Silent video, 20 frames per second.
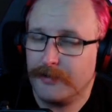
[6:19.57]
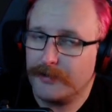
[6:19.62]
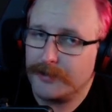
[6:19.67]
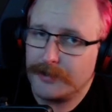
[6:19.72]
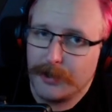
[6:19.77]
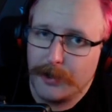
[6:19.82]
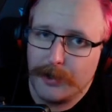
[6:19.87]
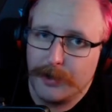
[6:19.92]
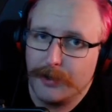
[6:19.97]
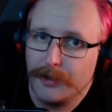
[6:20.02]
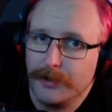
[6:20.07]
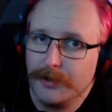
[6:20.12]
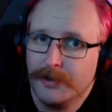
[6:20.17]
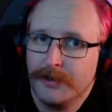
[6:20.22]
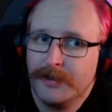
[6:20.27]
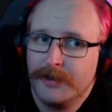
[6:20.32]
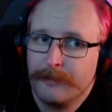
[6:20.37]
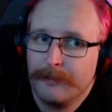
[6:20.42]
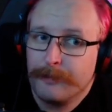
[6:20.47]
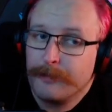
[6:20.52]
So,
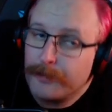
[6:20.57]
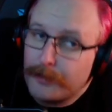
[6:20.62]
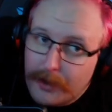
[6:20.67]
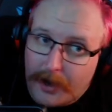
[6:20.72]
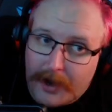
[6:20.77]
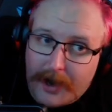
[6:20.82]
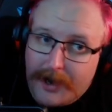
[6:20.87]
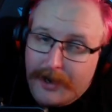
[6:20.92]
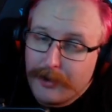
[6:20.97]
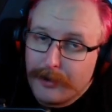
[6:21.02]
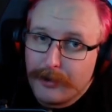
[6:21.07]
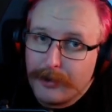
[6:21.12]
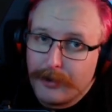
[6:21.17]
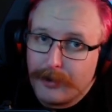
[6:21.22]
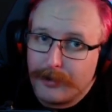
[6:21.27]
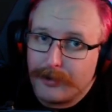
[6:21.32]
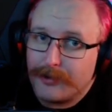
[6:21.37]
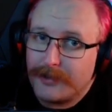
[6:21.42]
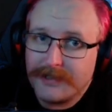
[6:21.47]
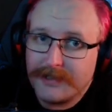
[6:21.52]
I don't
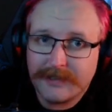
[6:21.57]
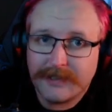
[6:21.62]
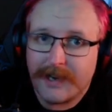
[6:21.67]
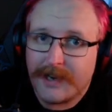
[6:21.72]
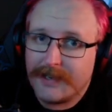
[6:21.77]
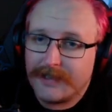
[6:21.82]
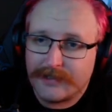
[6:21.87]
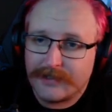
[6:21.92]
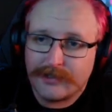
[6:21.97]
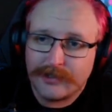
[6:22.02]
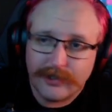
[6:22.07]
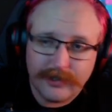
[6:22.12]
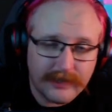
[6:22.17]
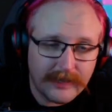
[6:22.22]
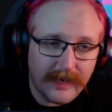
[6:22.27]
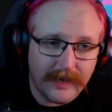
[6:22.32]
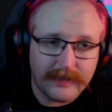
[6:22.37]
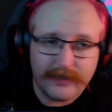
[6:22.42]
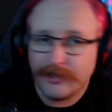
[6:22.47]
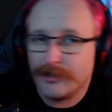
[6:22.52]
know. These guys just
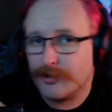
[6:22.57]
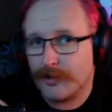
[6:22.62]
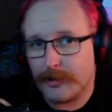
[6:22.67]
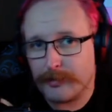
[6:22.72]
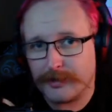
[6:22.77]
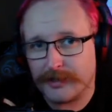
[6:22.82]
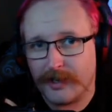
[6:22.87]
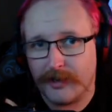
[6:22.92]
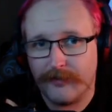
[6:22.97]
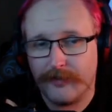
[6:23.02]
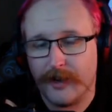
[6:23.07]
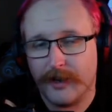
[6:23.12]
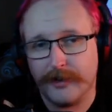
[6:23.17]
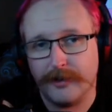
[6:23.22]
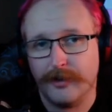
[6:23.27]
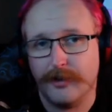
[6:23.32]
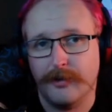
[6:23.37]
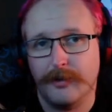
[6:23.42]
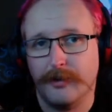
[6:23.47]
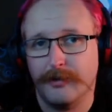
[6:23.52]
like to drop stuff out of
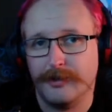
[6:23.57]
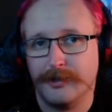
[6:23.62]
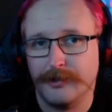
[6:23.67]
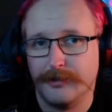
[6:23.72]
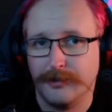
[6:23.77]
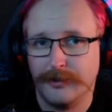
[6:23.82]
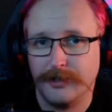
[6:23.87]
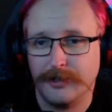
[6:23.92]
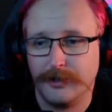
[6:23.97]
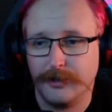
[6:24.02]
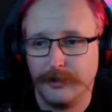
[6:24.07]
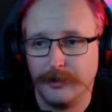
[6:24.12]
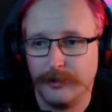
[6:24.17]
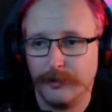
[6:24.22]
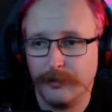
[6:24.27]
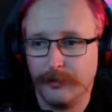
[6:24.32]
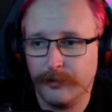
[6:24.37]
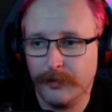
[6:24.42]
nowhere, which is really cool.